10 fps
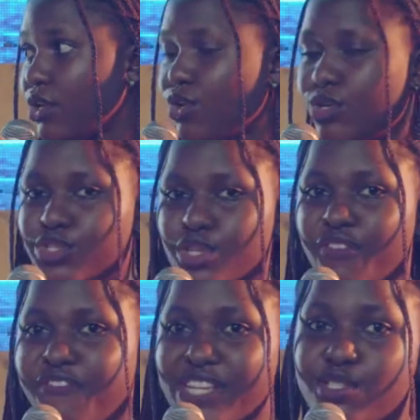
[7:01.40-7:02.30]
No, so
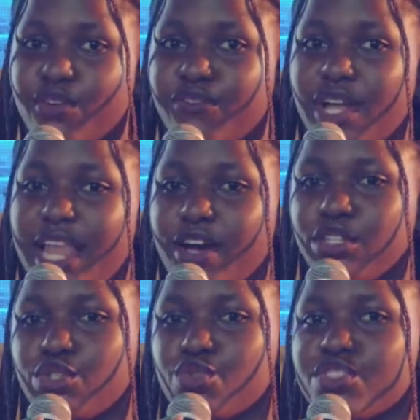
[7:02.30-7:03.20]
first of all, I
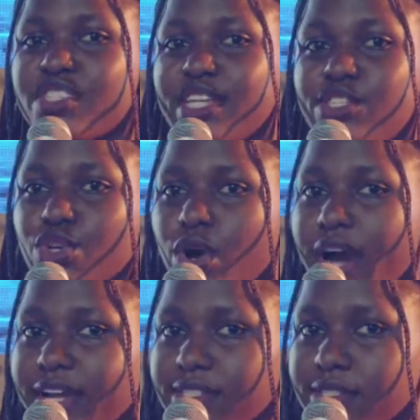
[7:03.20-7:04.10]
want you to set your
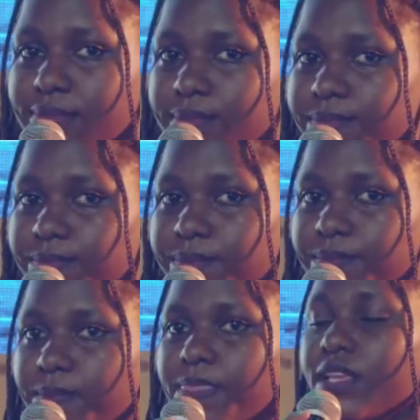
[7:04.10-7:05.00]
heart.
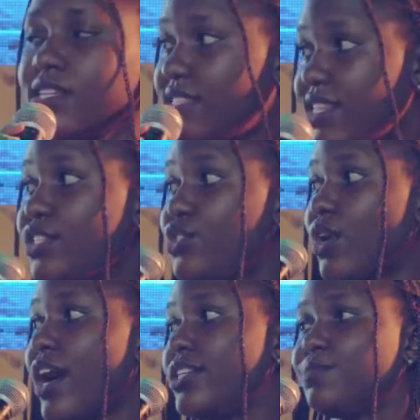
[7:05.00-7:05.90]
Set
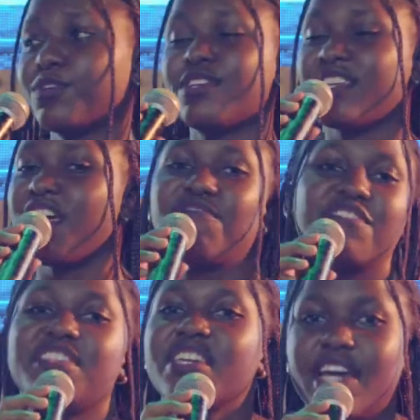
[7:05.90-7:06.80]
your heart. Because
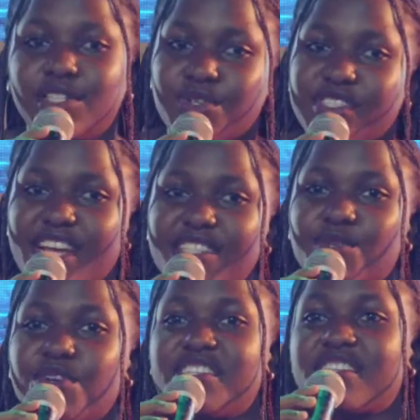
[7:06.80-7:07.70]
everything that concerns
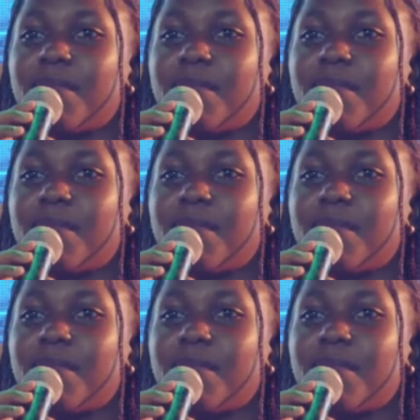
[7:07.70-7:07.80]
God is